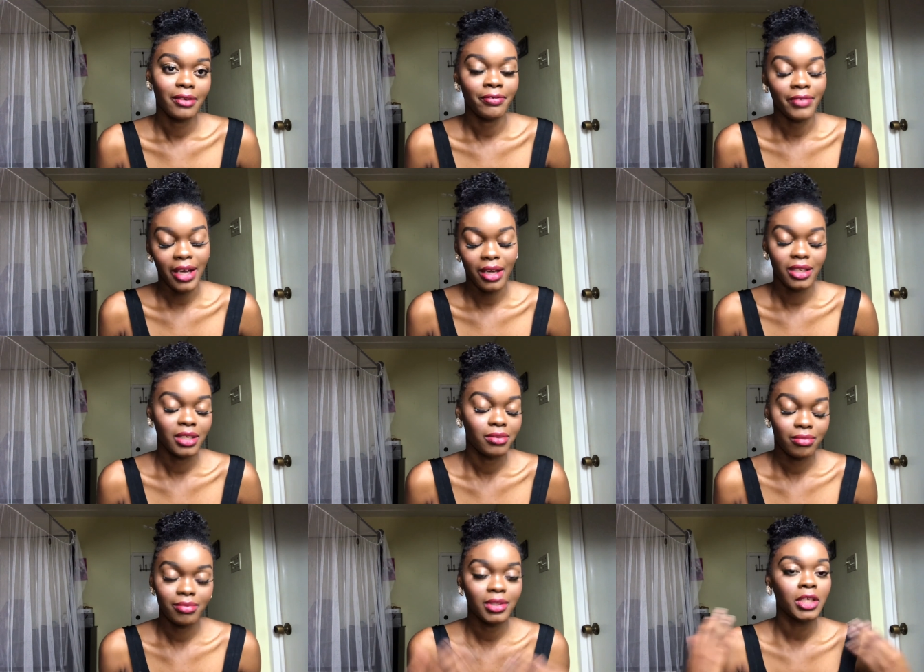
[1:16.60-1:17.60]
but
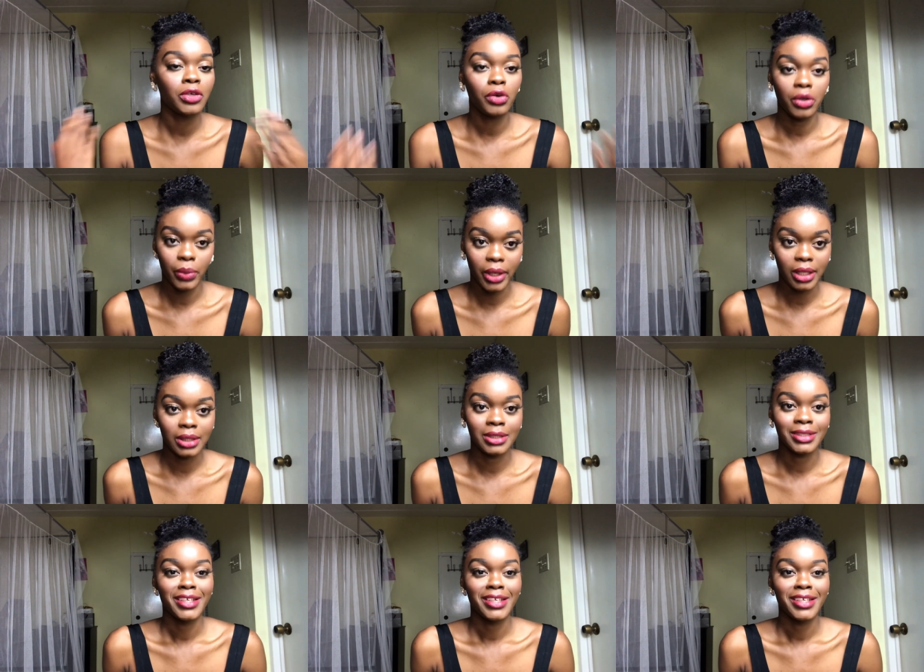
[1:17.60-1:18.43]
you know the works.